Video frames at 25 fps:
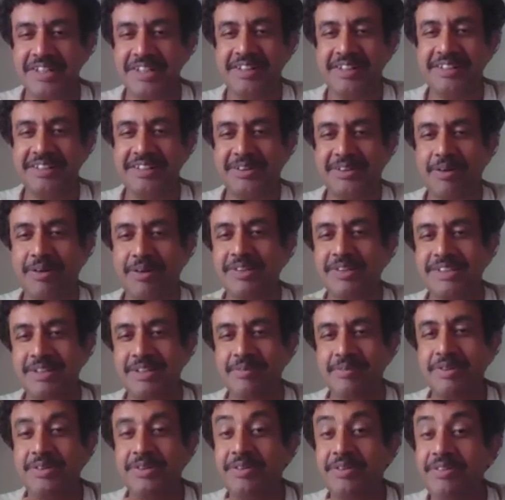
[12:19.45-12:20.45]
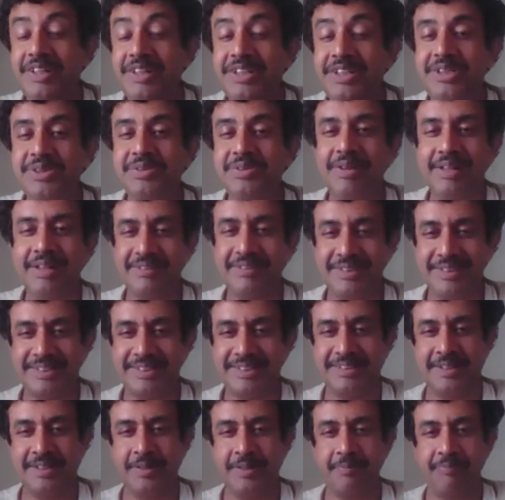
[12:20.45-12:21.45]
Samhita talks about
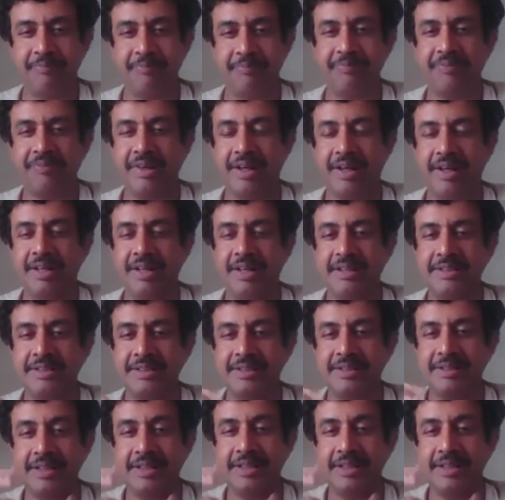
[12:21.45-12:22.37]
rituals mm, and uh,